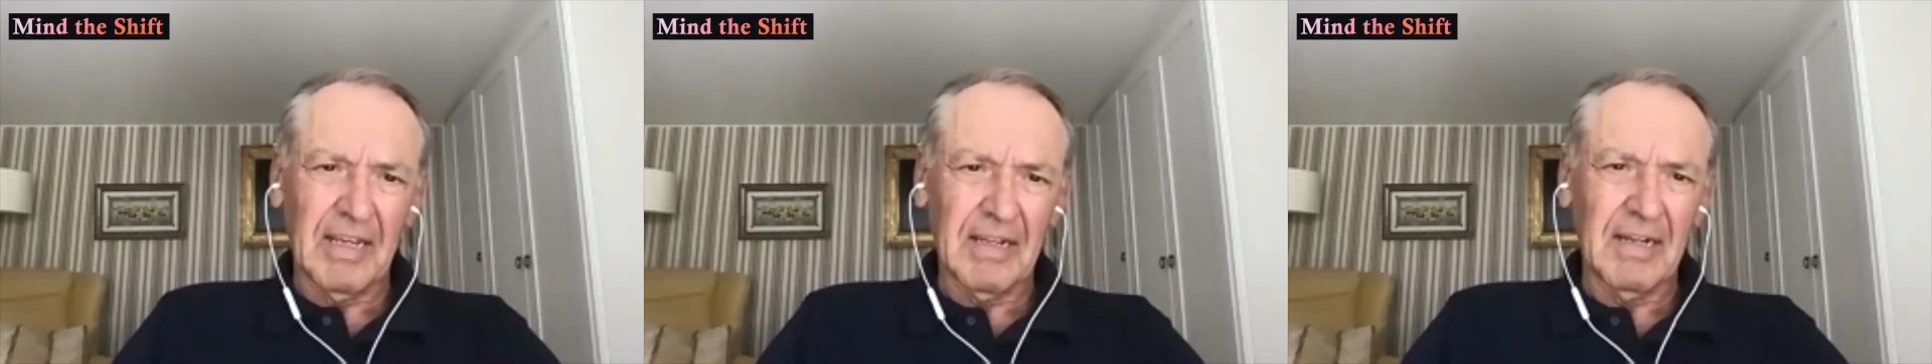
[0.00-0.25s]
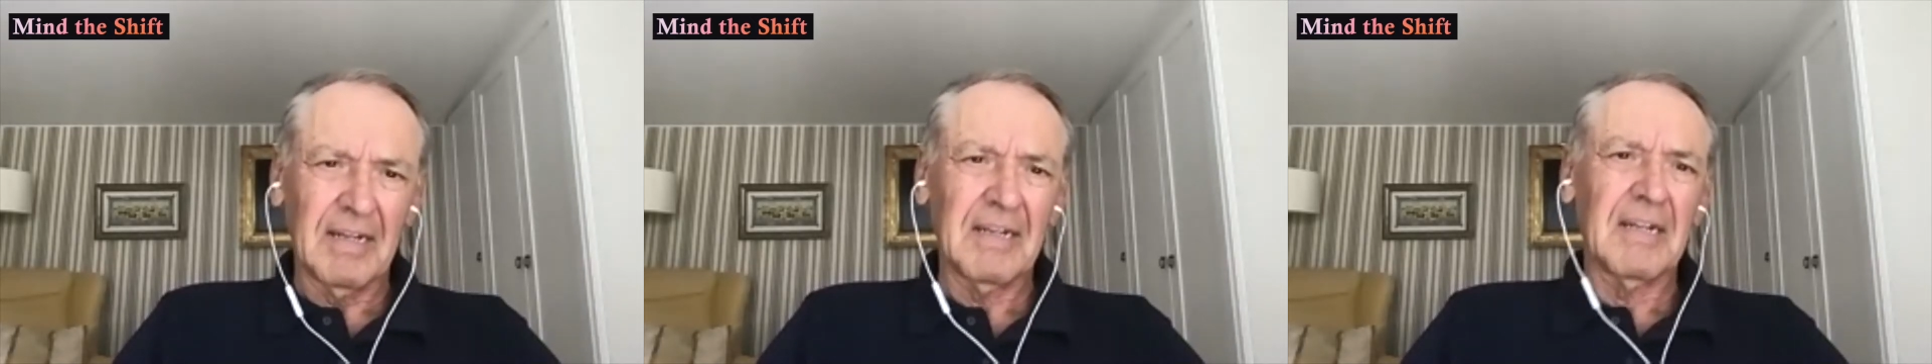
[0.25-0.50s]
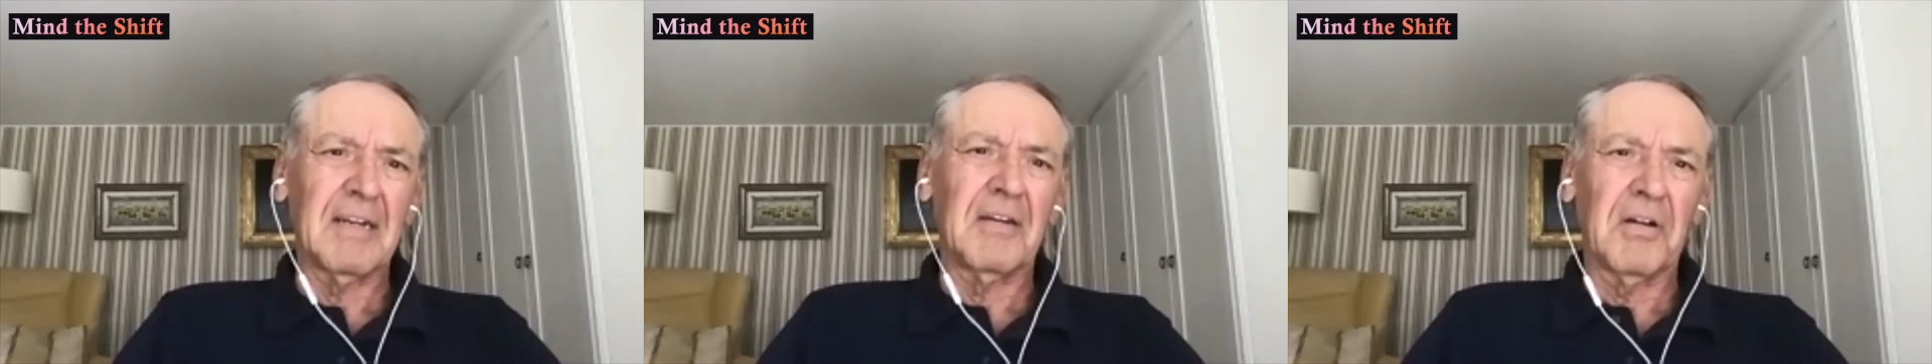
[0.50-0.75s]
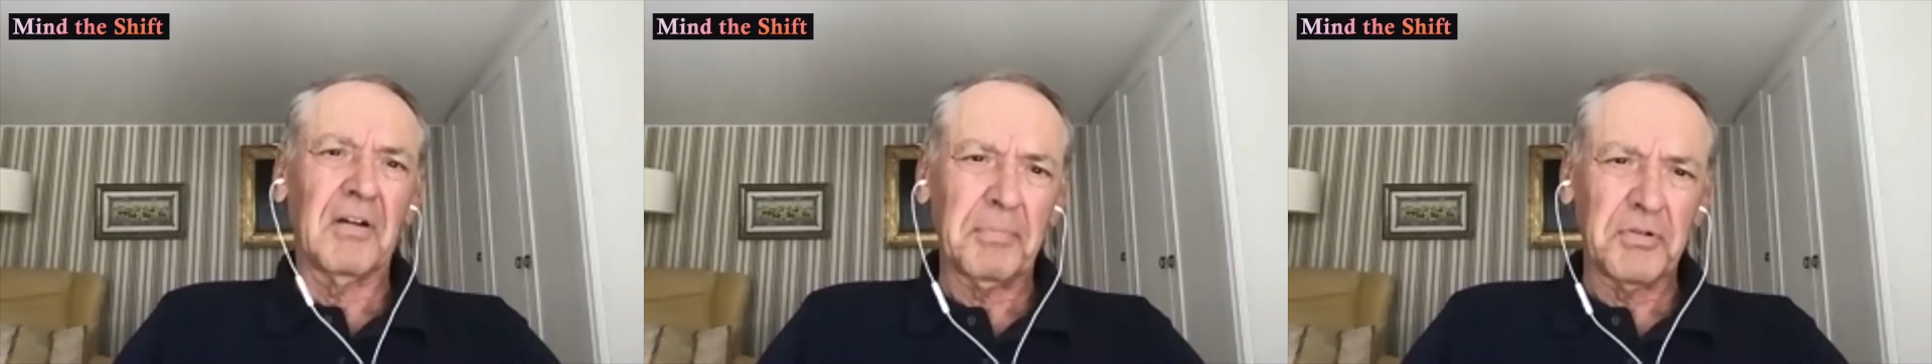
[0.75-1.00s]
and he did
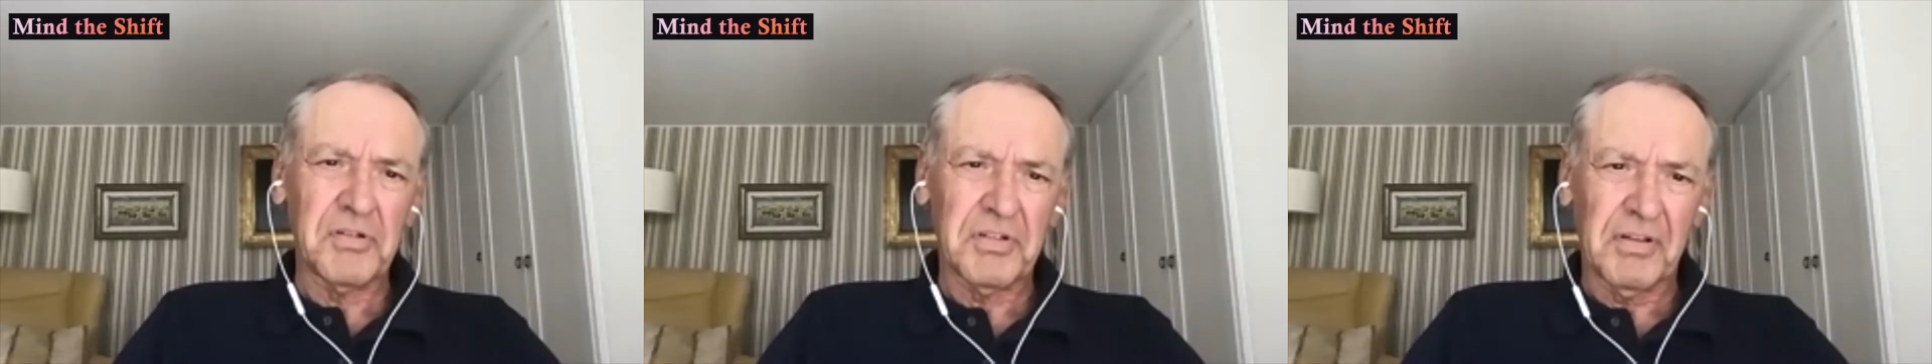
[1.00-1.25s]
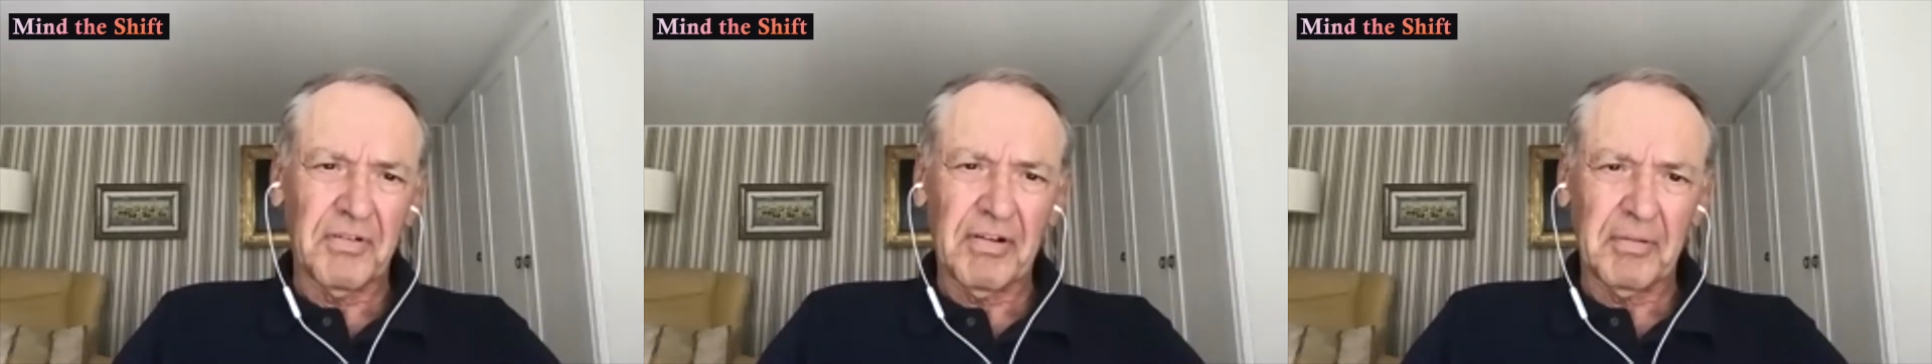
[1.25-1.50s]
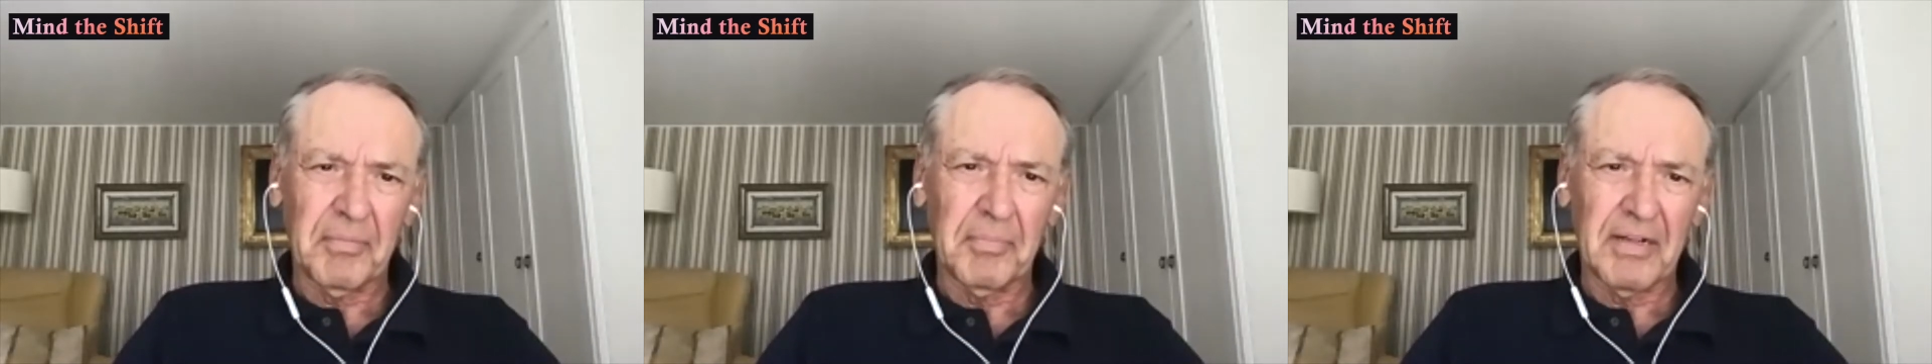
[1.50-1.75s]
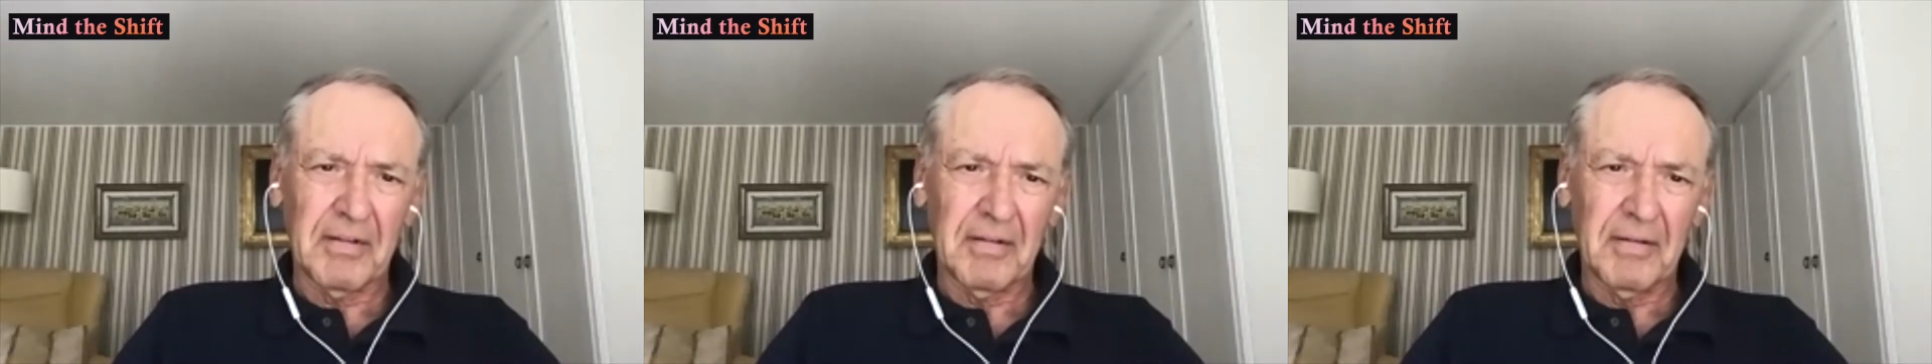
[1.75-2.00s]
not push the Russian
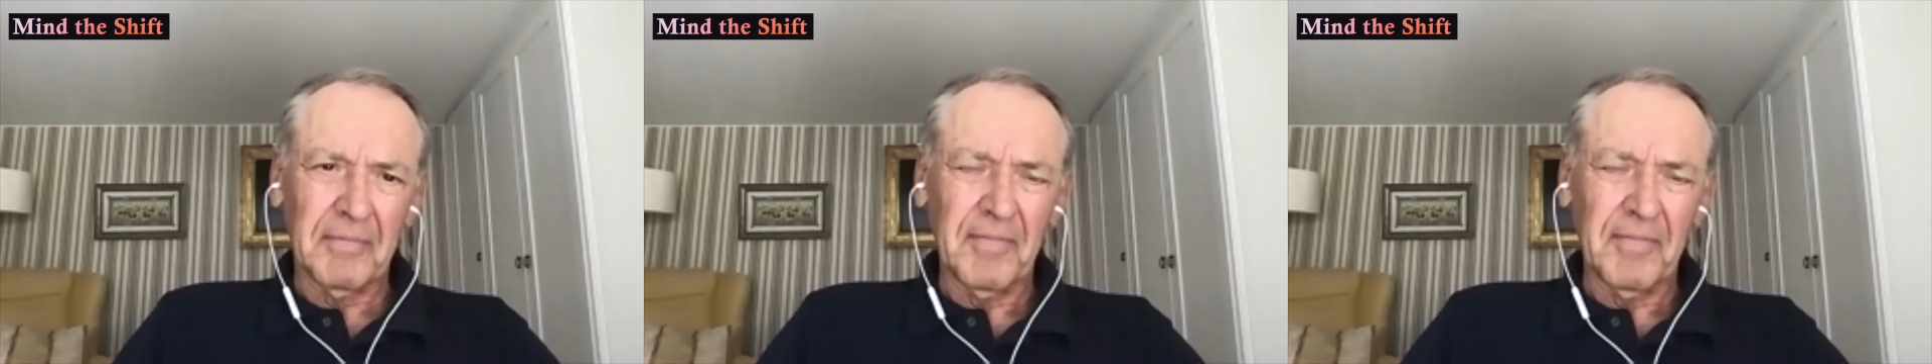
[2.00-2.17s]
button.